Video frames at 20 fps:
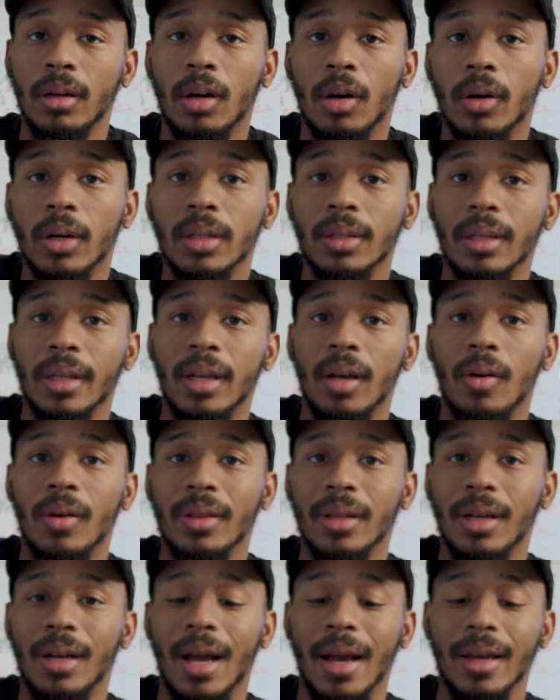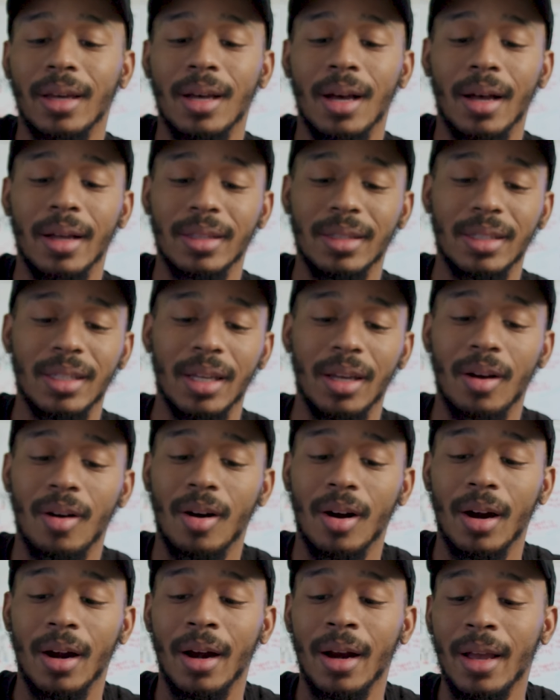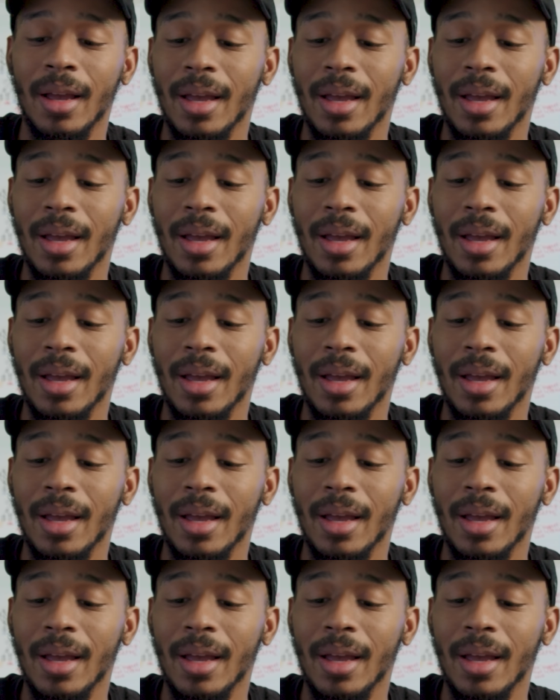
currently on the Nikon ZR,